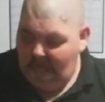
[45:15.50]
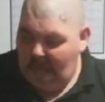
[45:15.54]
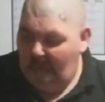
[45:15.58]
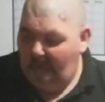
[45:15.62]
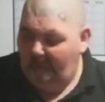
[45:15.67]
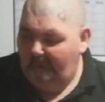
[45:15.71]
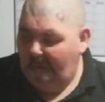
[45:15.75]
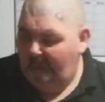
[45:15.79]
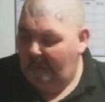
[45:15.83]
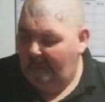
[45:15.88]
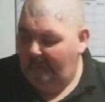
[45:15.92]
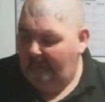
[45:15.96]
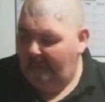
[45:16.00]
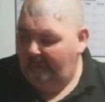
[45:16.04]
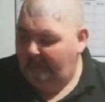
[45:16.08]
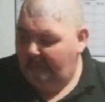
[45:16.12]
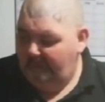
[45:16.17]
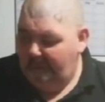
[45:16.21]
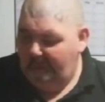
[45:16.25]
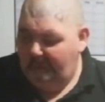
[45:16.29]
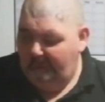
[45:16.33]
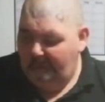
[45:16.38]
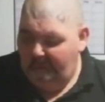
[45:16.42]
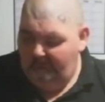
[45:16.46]
Oh no.
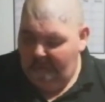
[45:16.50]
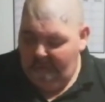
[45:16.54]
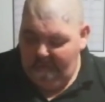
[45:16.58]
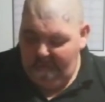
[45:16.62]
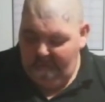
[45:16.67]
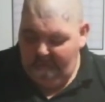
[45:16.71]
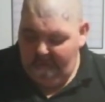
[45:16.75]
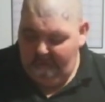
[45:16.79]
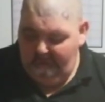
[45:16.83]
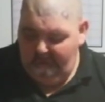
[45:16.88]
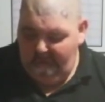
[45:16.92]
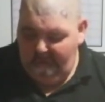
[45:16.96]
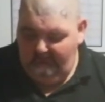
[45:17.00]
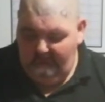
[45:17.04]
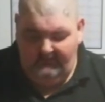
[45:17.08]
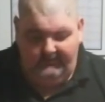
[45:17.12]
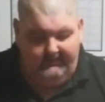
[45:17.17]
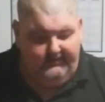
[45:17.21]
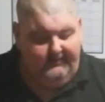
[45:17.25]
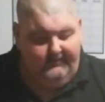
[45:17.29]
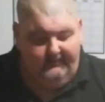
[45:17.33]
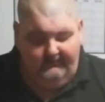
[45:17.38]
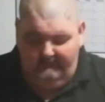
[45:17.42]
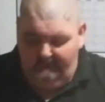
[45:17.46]
No. I
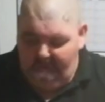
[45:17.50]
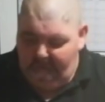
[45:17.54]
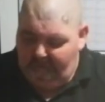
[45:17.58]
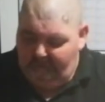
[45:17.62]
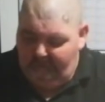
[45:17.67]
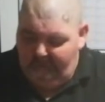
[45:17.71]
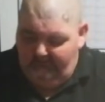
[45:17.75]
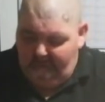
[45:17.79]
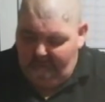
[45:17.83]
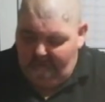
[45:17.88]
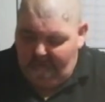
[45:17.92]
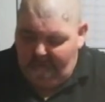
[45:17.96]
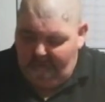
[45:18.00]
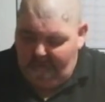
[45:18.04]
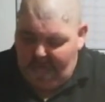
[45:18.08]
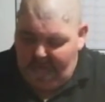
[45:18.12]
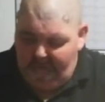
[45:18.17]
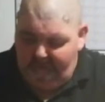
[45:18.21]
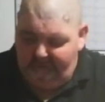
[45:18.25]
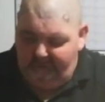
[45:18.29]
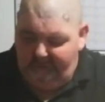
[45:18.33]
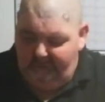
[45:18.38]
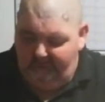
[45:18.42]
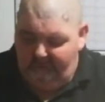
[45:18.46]
got it right there. What am I
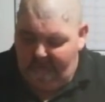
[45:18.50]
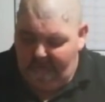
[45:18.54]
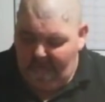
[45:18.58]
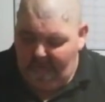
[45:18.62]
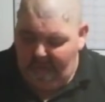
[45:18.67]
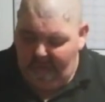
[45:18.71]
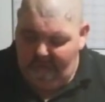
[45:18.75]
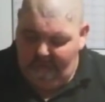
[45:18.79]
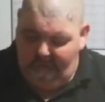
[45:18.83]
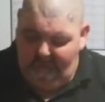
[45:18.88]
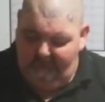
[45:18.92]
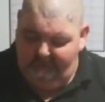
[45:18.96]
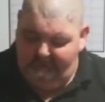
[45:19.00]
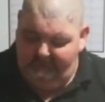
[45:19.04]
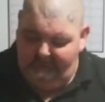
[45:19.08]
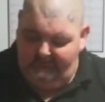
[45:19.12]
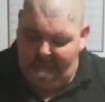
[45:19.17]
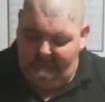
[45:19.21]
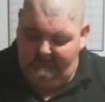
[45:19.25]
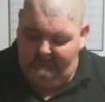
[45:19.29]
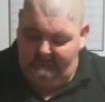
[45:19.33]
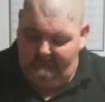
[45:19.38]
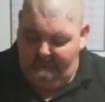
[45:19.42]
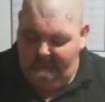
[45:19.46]
saying? What am I
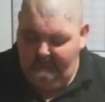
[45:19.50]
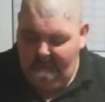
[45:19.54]
saying?